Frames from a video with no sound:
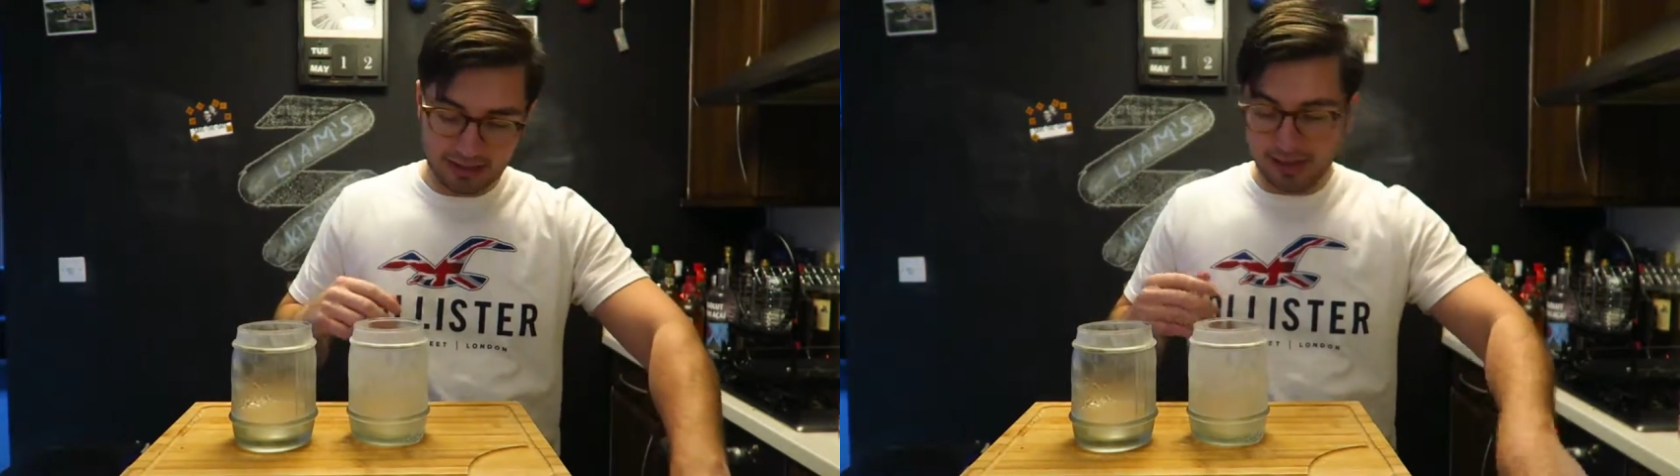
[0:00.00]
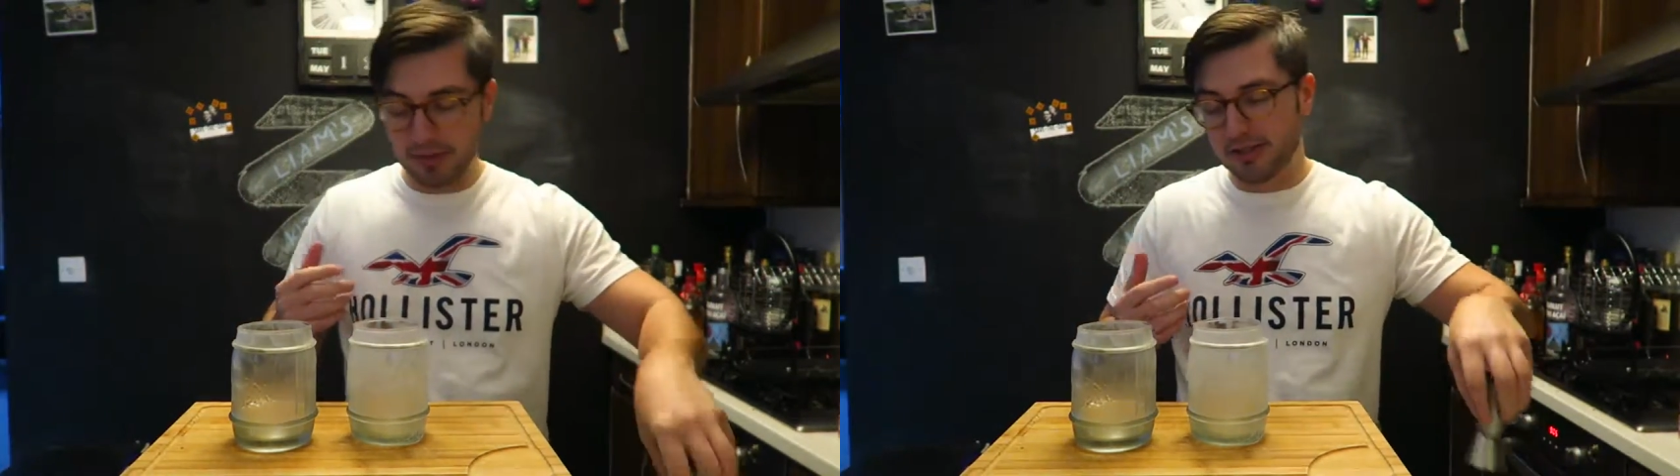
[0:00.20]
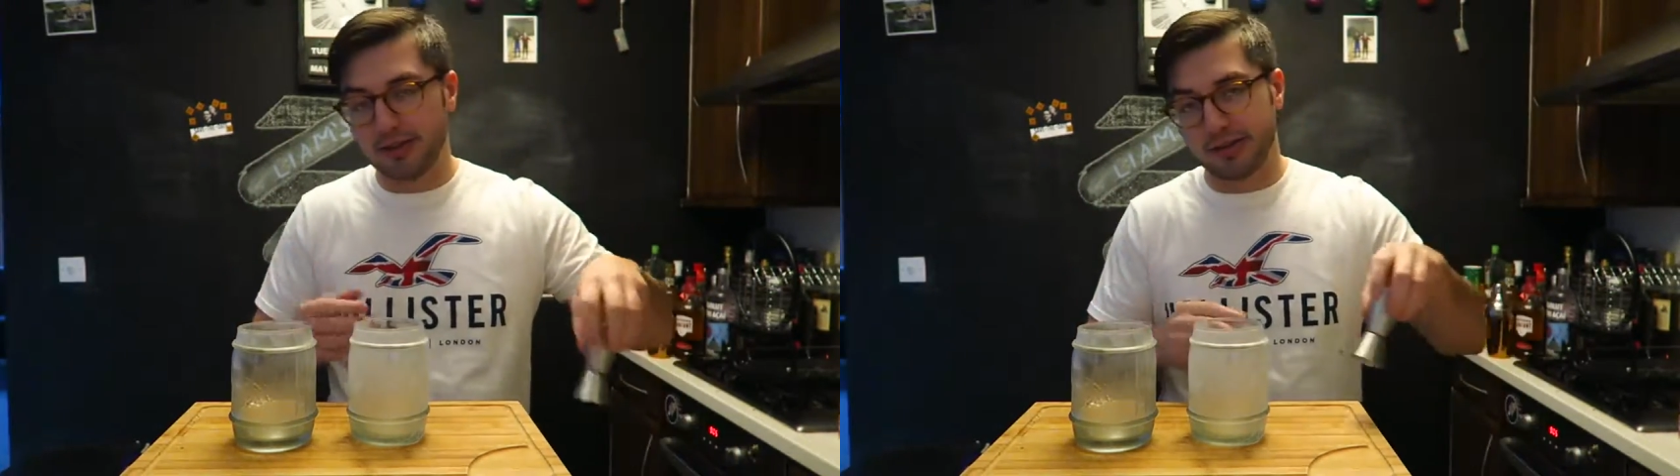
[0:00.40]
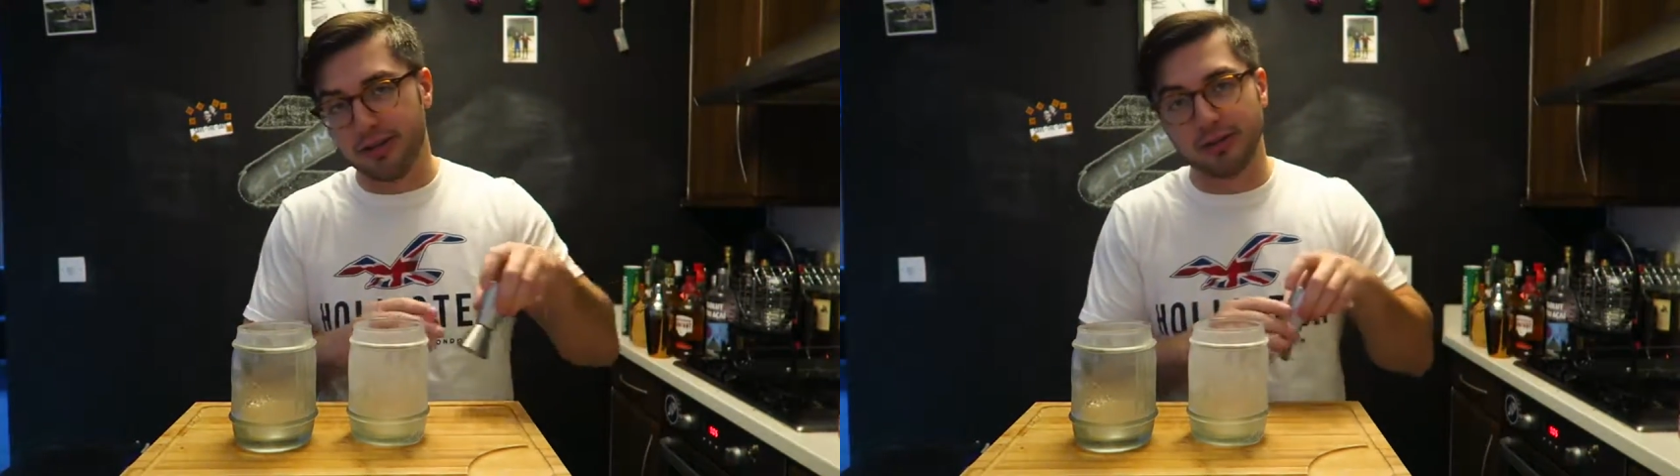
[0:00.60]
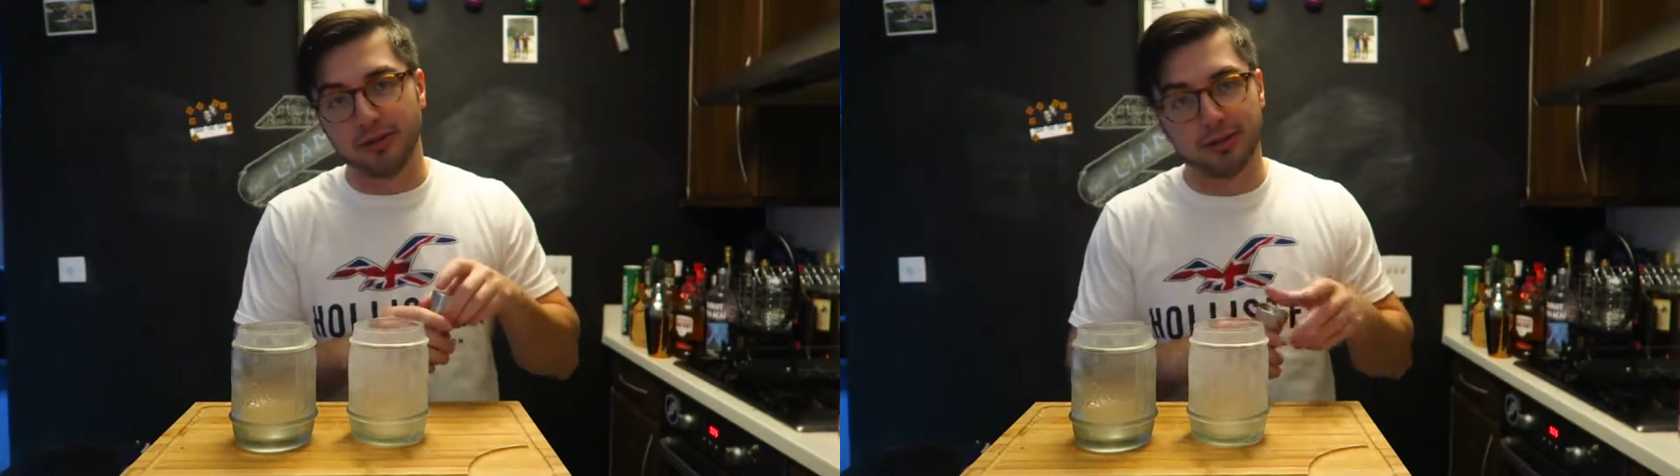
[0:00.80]
I mean, it's
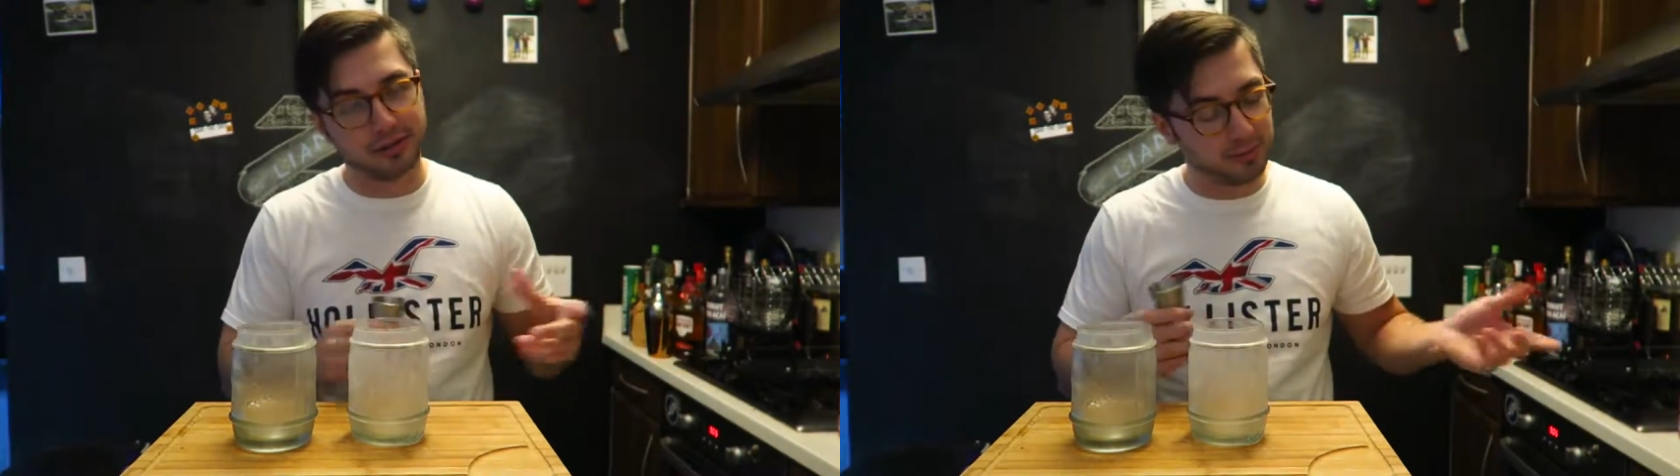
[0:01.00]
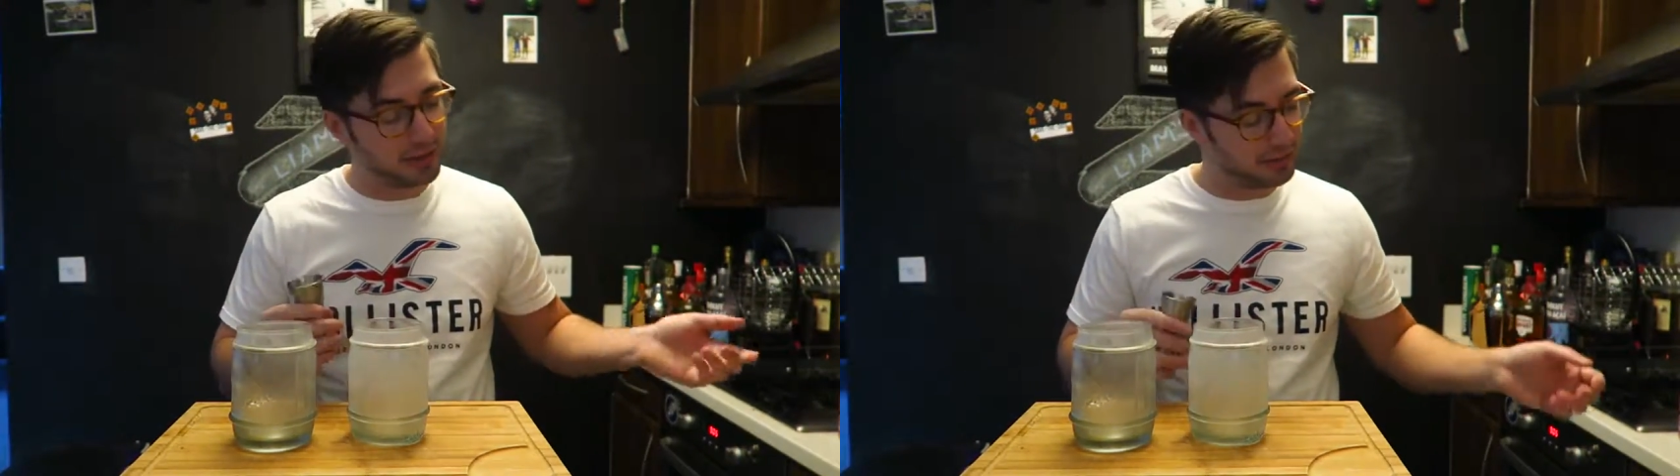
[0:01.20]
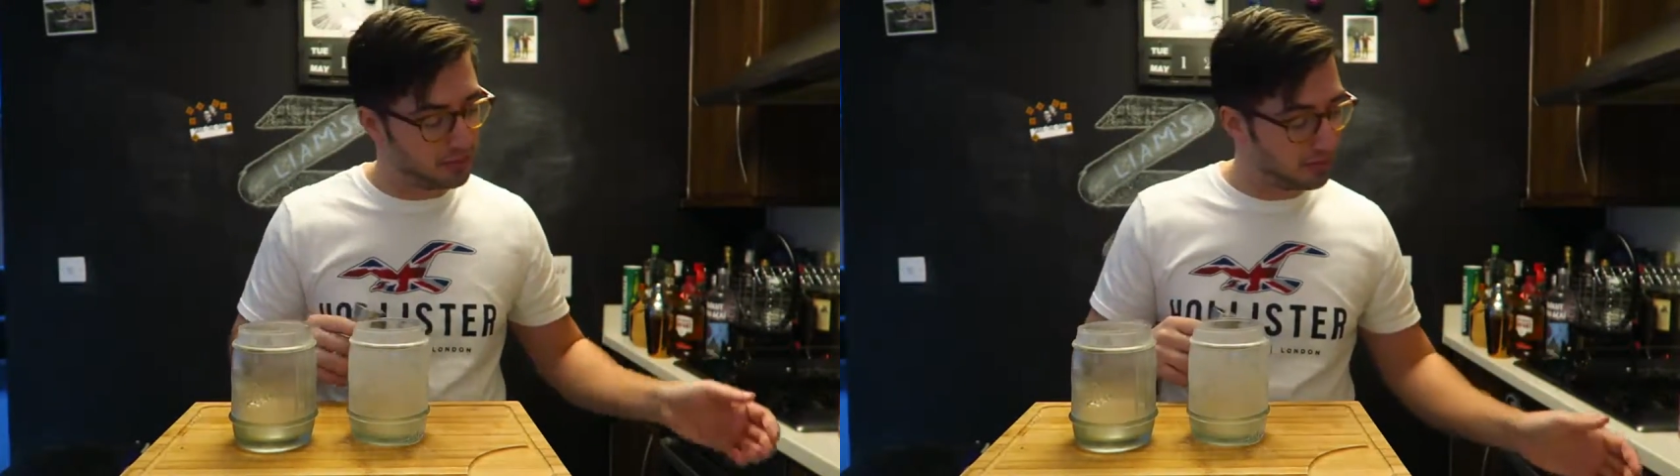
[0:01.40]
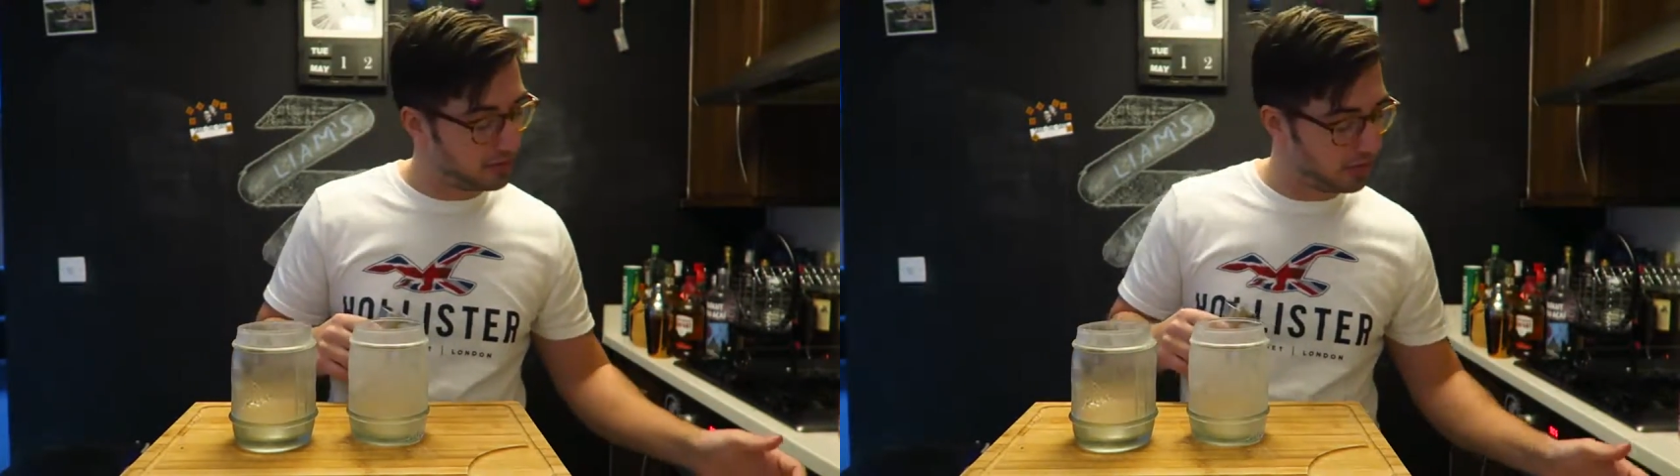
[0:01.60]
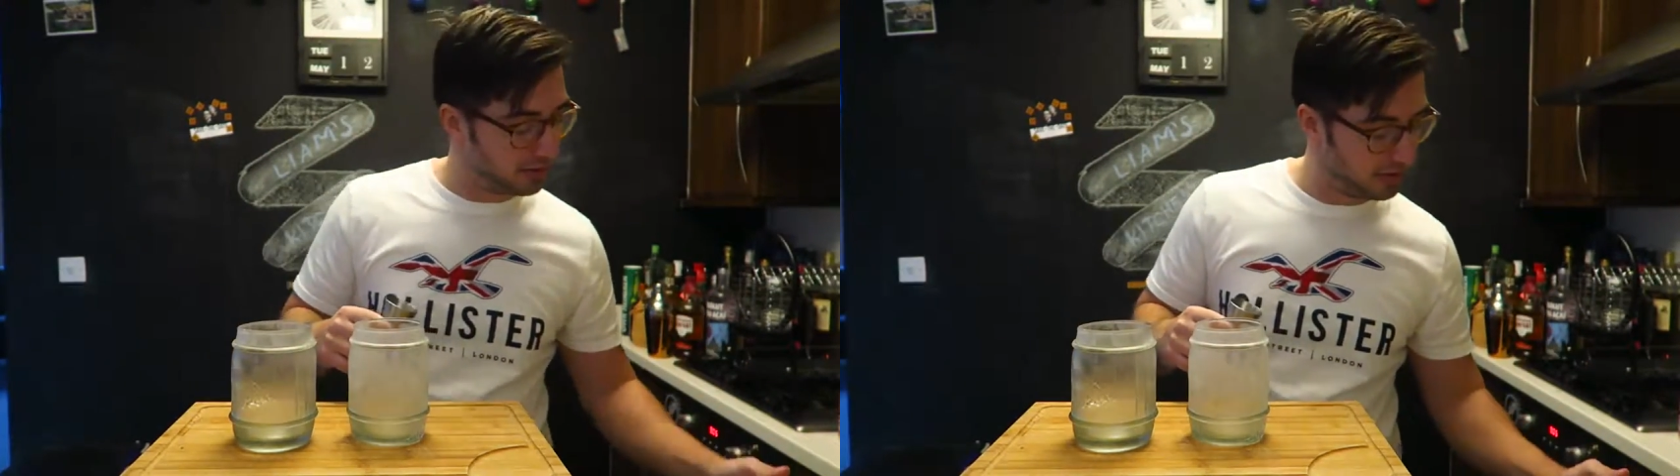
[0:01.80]
already cool because it's butterbeer, though.